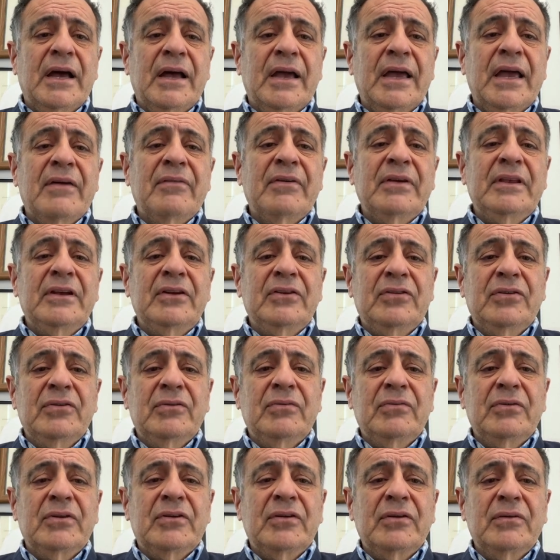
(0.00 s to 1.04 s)
Everything
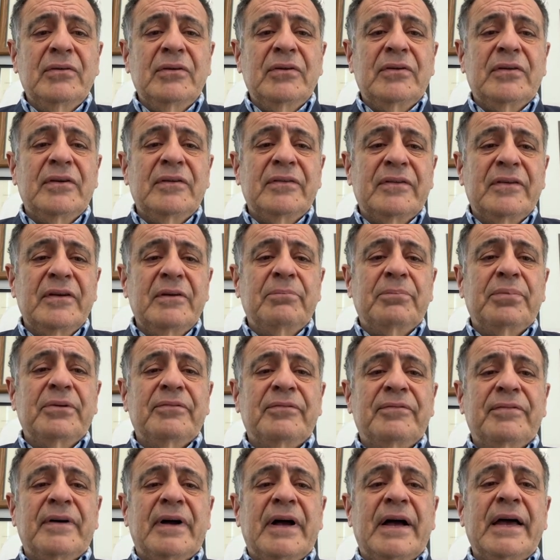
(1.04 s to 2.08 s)
to
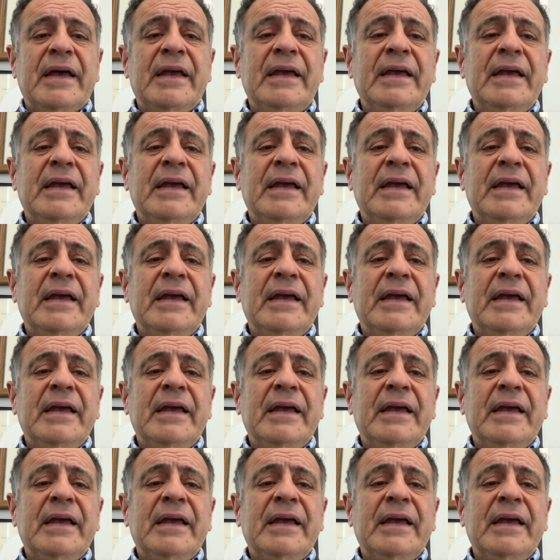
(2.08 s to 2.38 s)
simplify